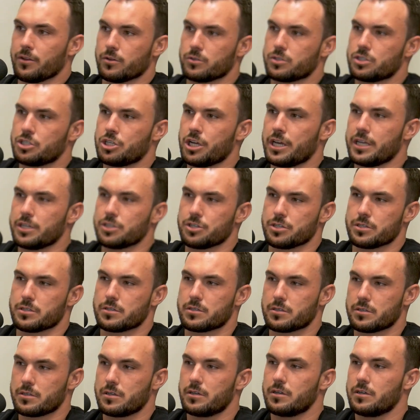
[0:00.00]
those
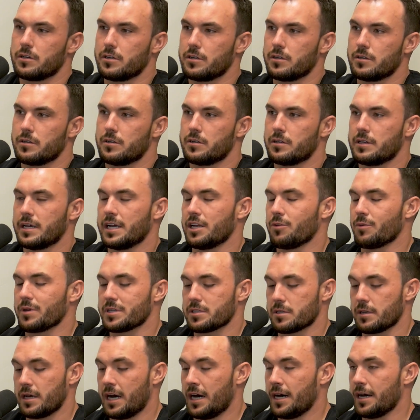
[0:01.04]
changes.
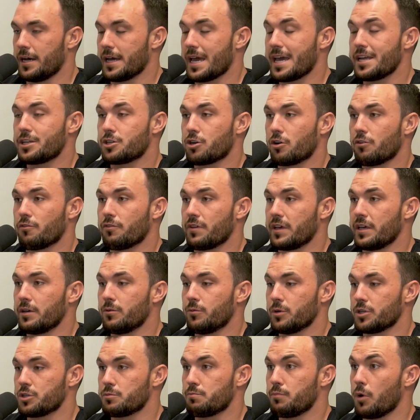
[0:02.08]
Anyways,
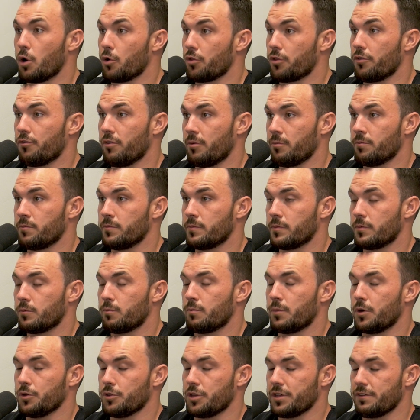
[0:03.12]
HRV, which both of them,
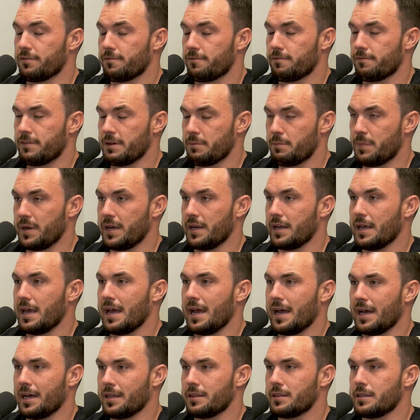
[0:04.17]
both the Fitbit
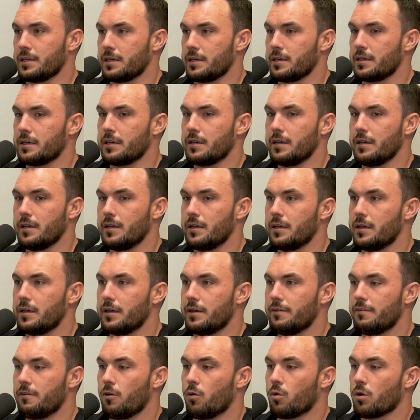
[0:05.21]
and the
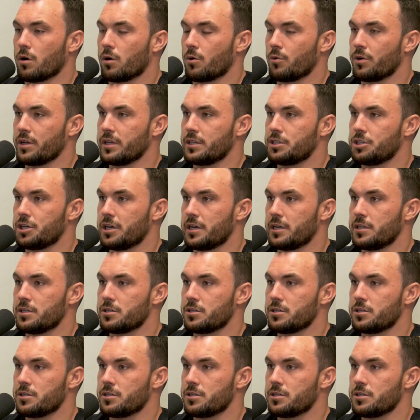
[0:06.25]
Oura Ring